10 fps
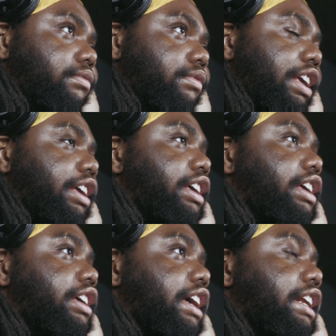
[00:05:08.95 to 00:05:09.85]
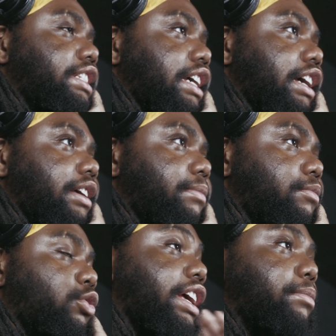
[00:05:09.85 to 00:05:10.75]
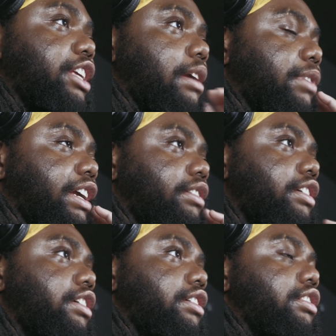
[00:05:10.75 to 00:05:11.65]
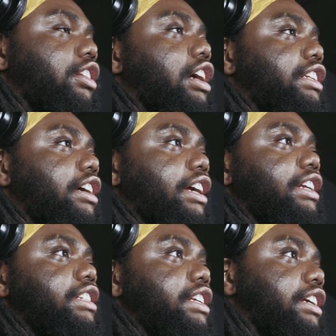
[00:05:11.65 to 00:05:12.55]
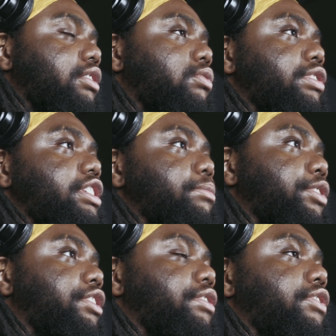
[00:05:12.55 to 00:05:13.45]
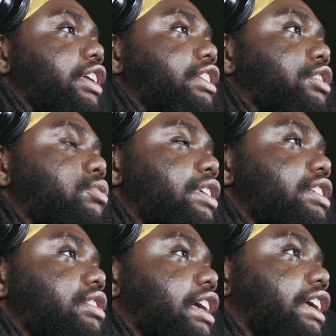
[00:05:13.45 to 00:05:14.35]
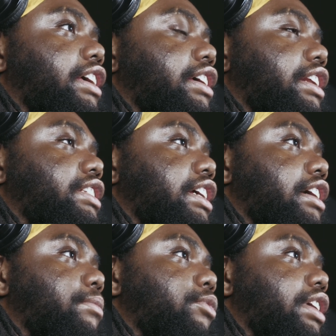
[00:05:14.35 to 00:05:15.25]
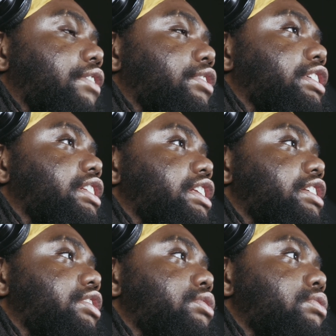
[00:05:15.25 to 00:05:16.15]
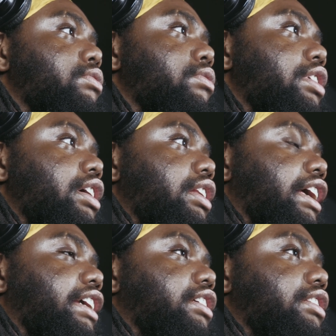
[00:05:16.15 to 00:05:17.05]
it hit at a time, or like it became like the lockdown, I guess, like in the quarantine period for like the US, like hit at a time where I really needed to like